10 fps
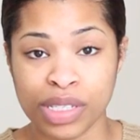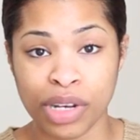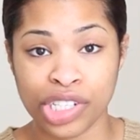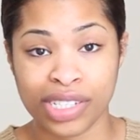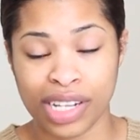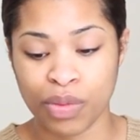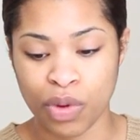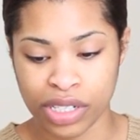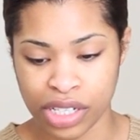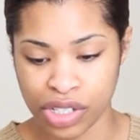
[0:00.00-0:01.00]
as much as I
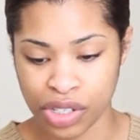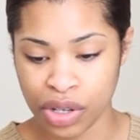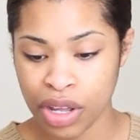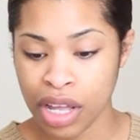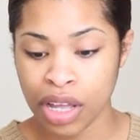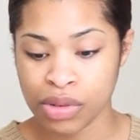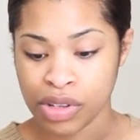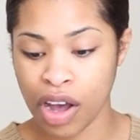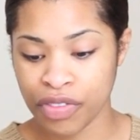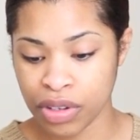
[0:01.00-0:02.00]
wanted to. It was
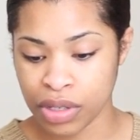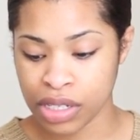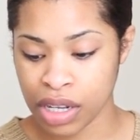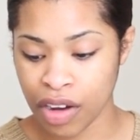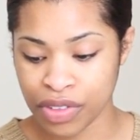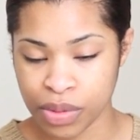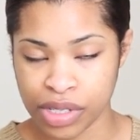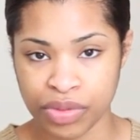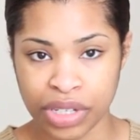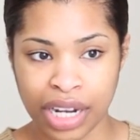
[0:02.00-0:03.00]

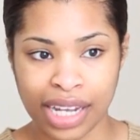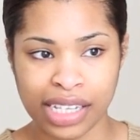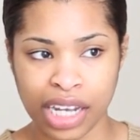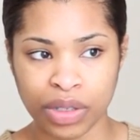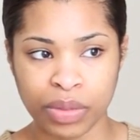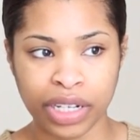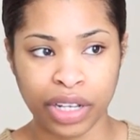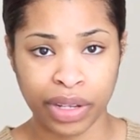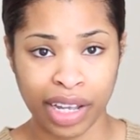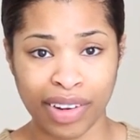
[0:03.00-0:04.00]
afterwards I realised, hang on a minute, I
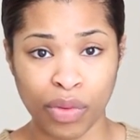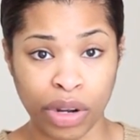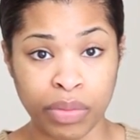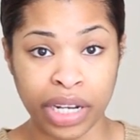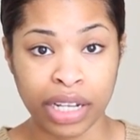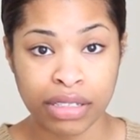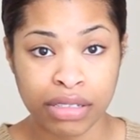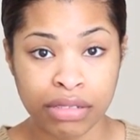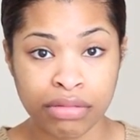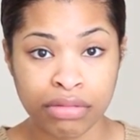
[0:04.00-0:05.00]
only have like 1
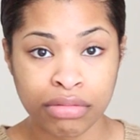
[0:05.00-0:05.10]
minute